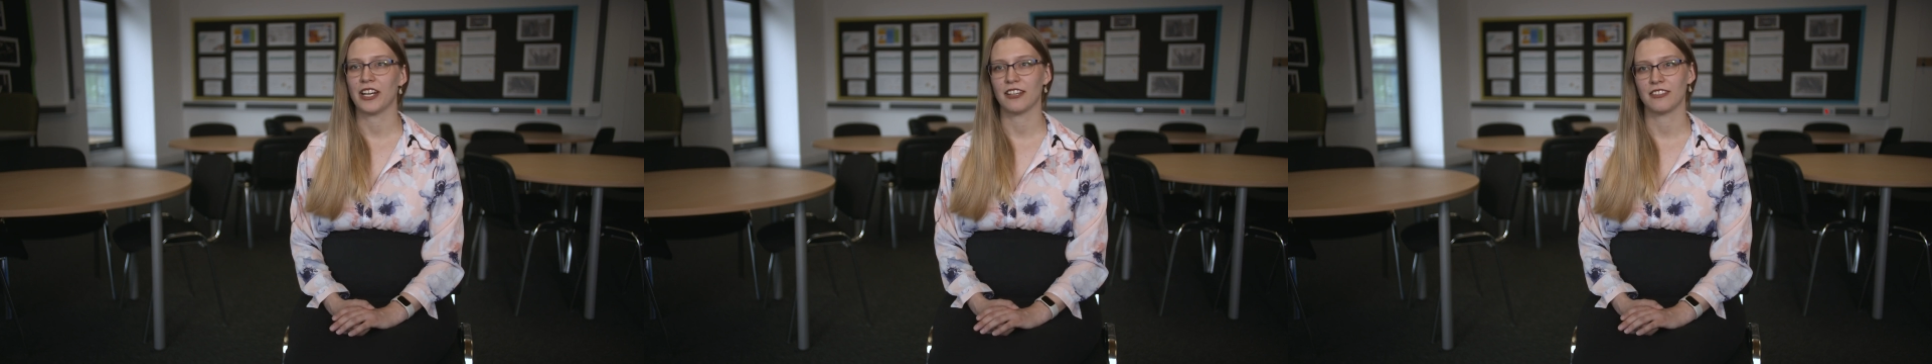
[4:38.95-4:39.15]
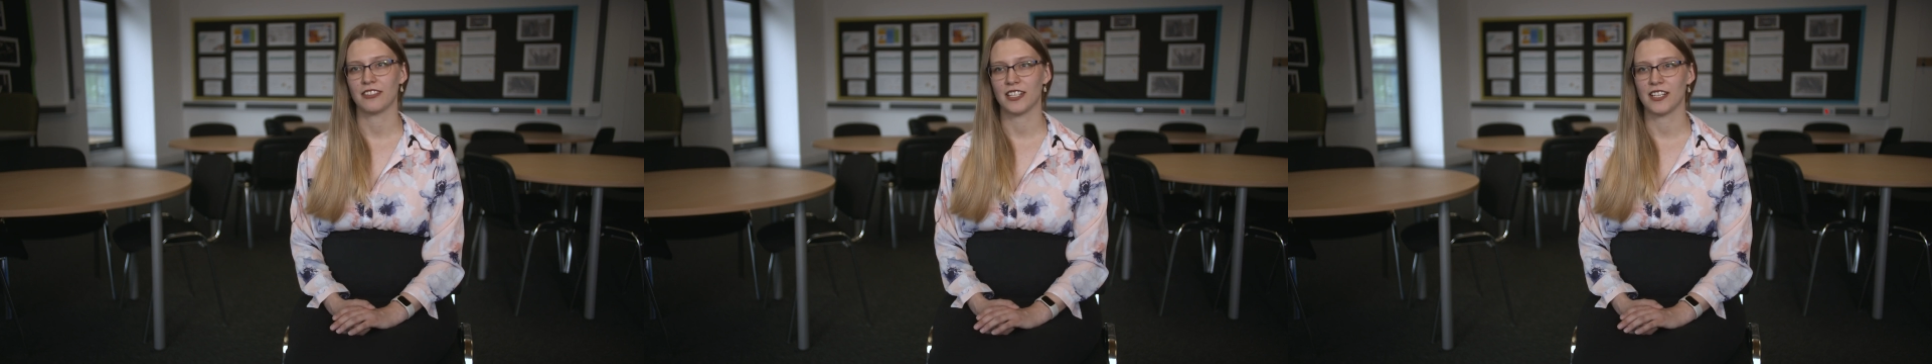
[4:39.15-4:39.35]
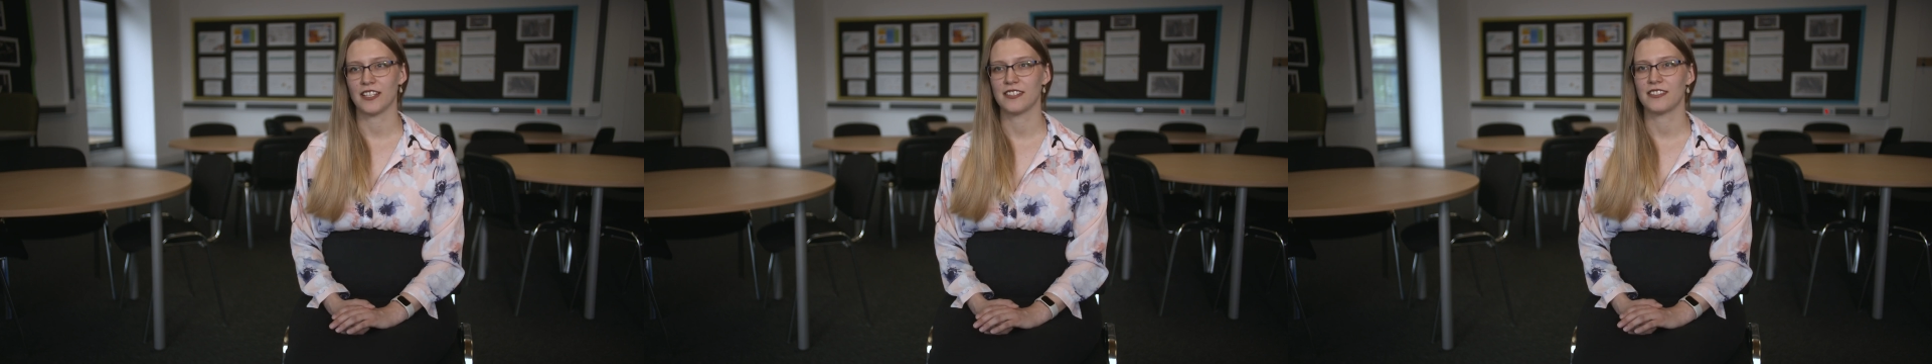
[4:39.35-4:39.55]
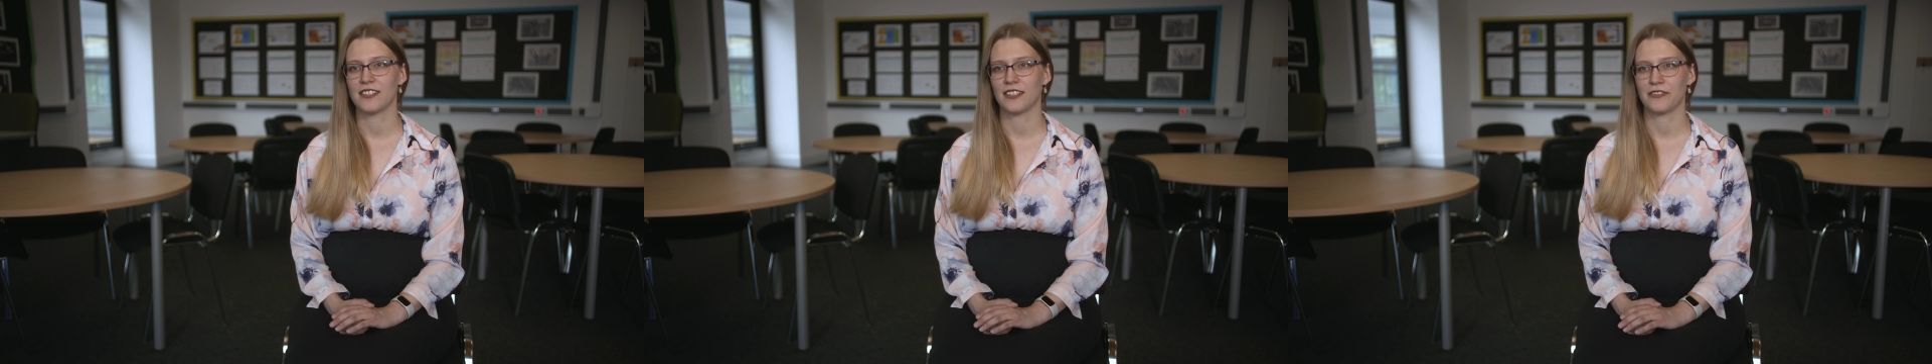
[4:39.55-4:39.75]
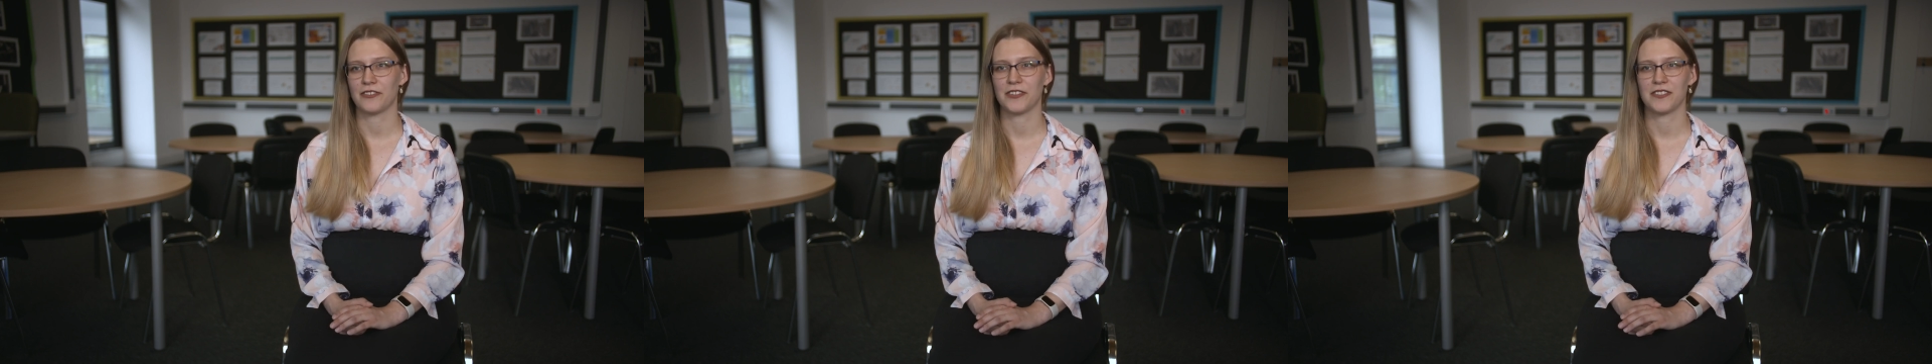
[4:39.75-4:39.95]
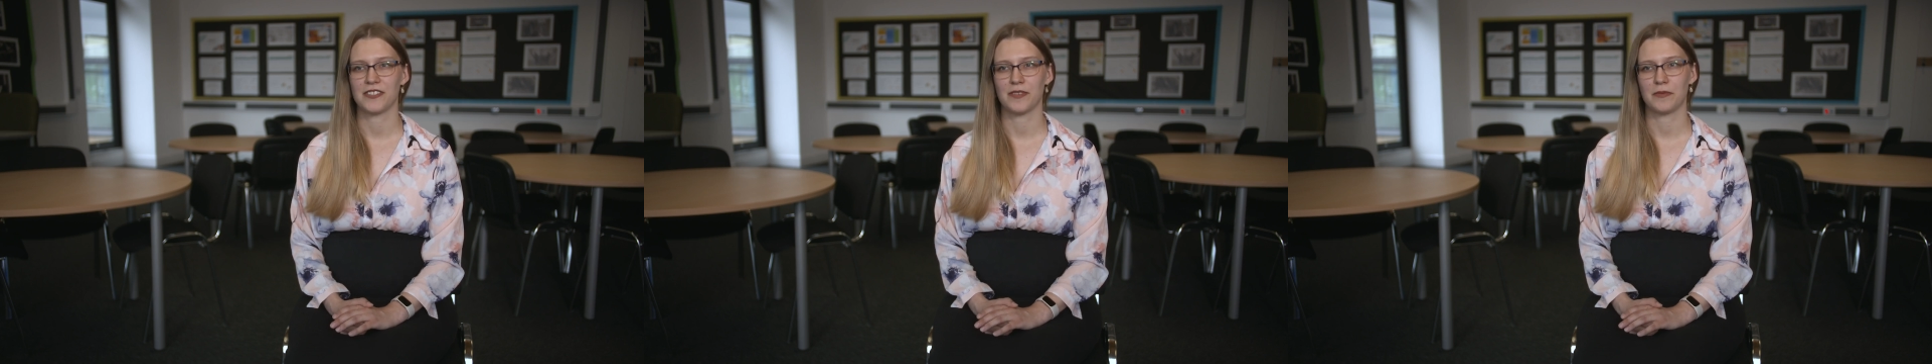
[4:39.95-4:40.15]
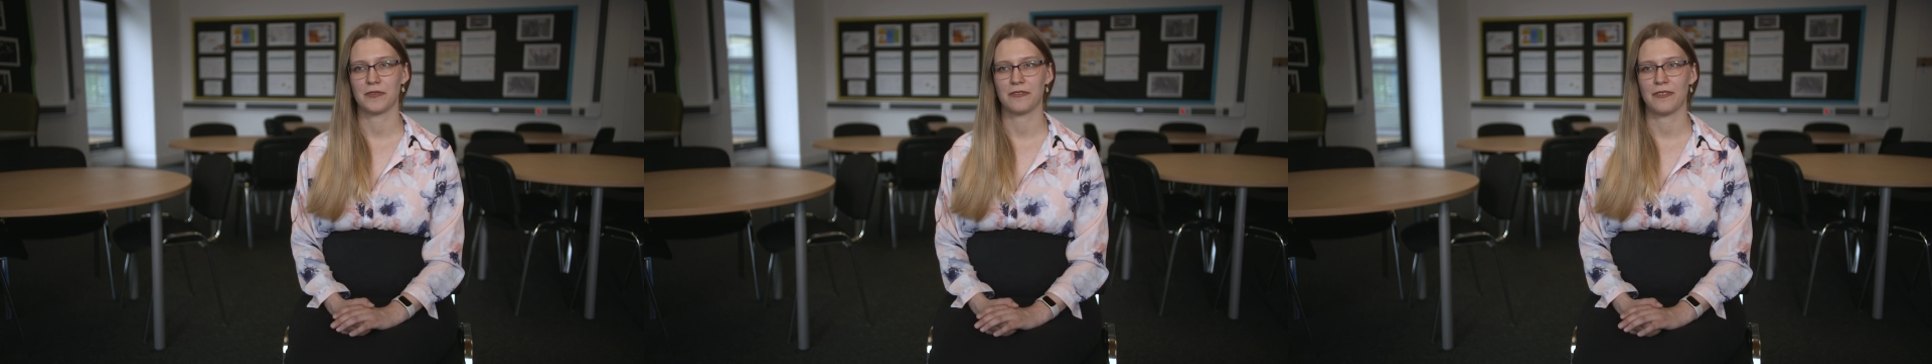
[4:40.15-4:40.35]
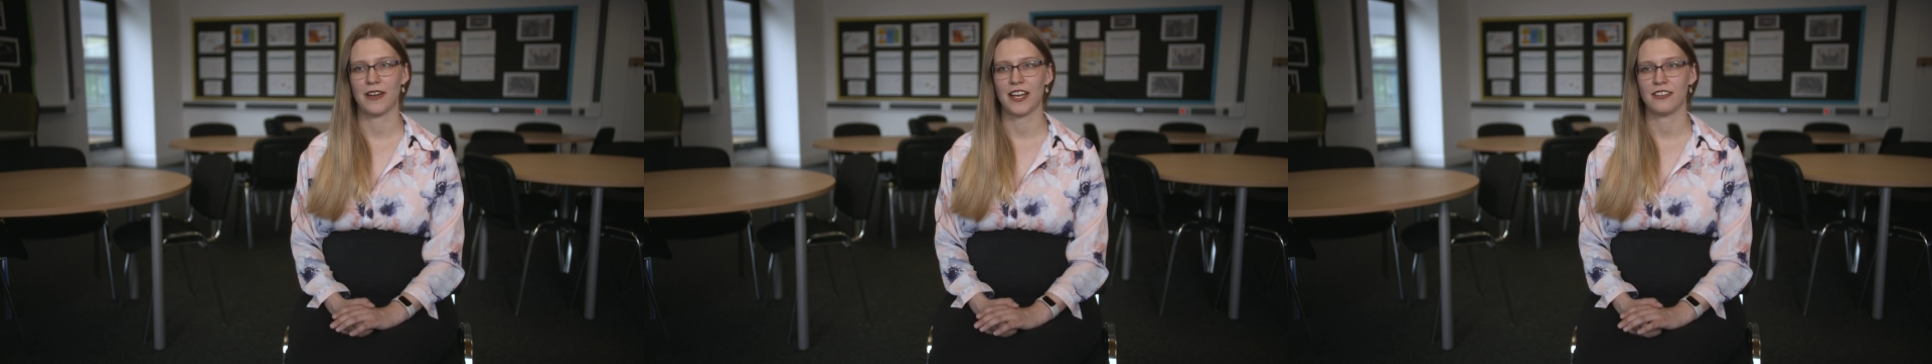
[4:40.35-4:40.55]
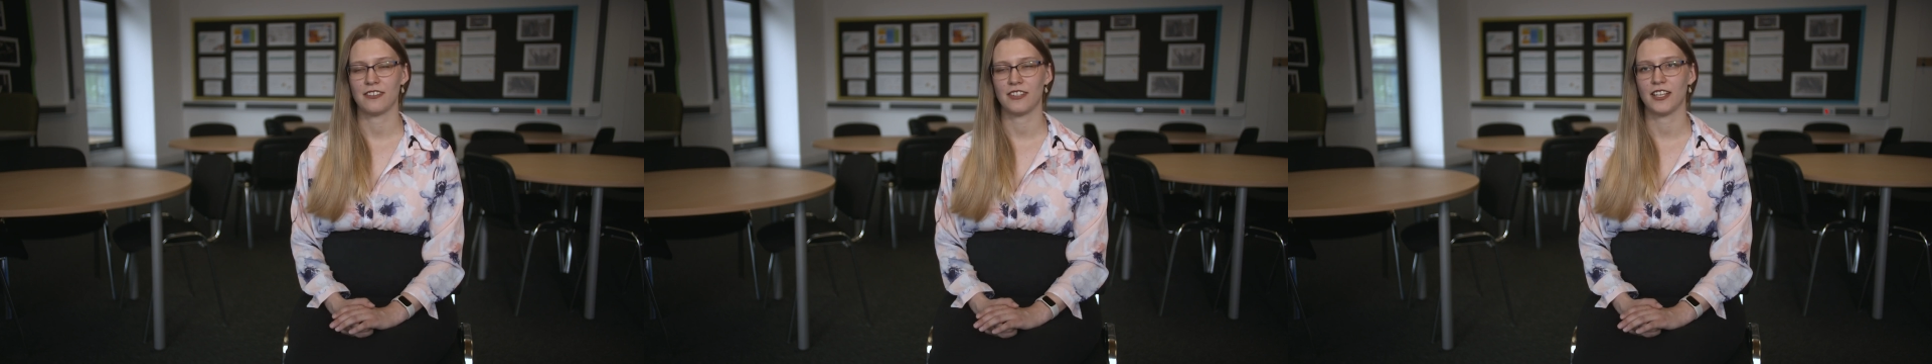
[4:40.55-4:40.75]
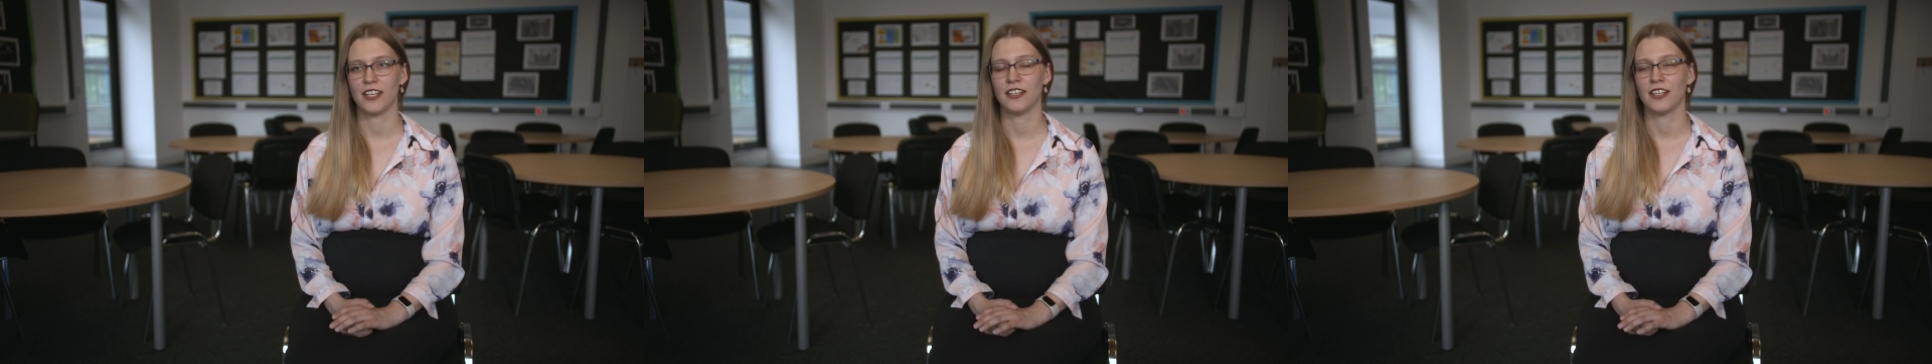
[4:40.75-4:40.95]
recognised across the
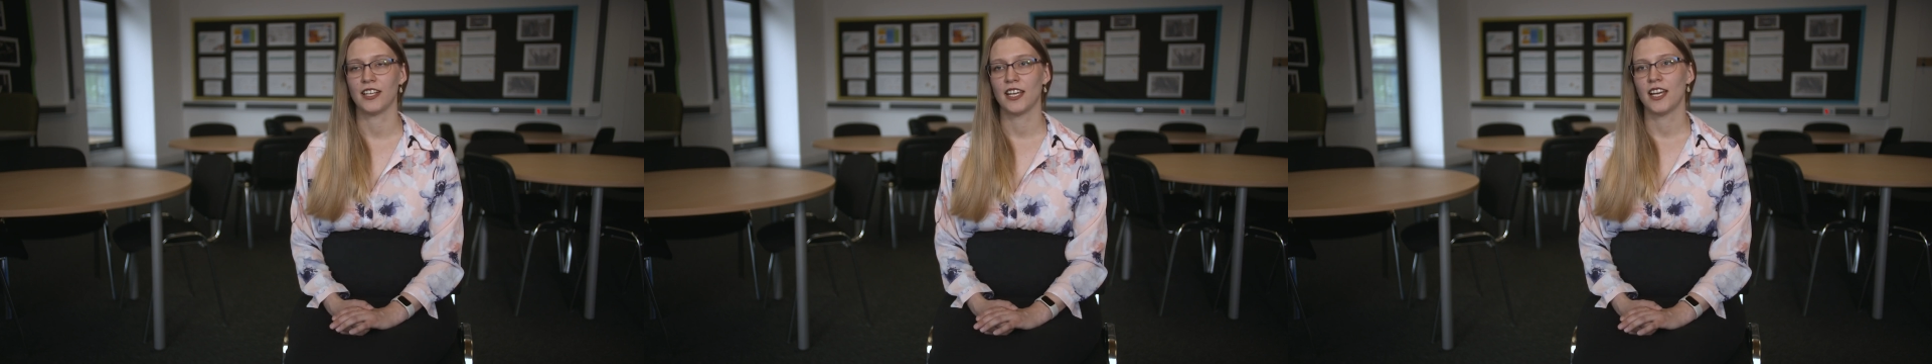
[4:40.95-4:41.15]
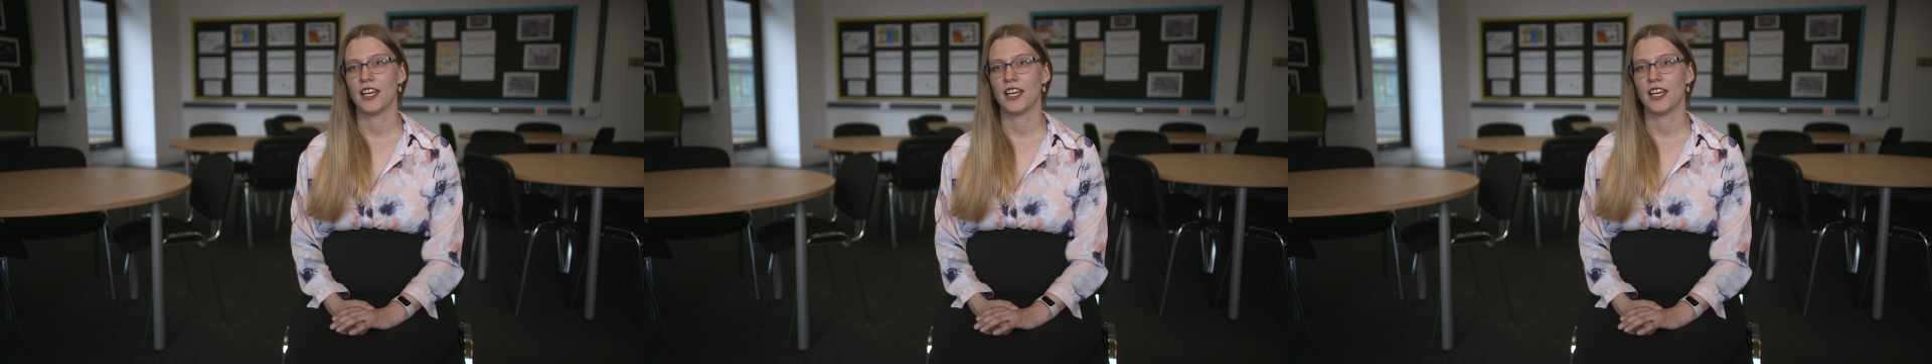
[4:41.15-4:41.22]
profession,